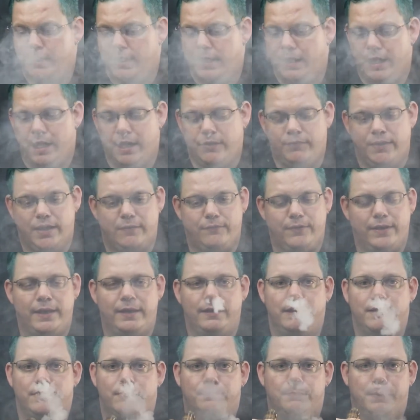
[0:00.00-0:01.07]
If you have
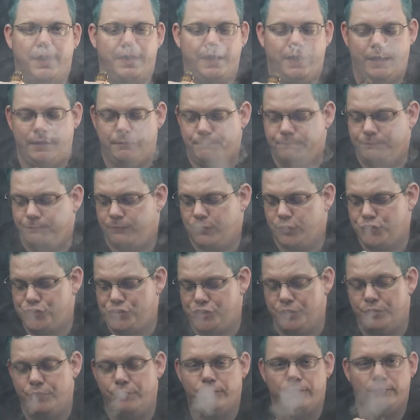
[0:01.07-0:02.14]
endless money for
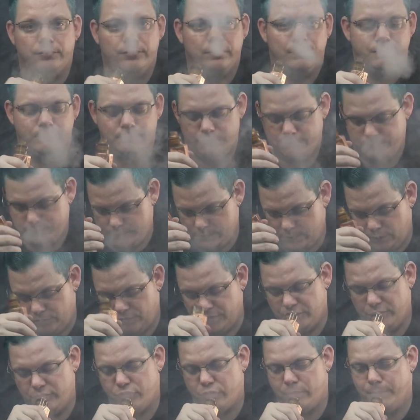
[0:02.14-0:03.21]
juice,
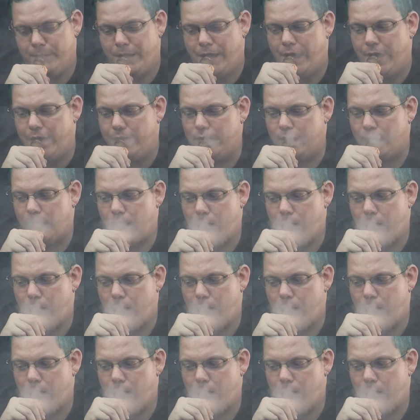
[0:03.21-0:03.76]
this is your mod.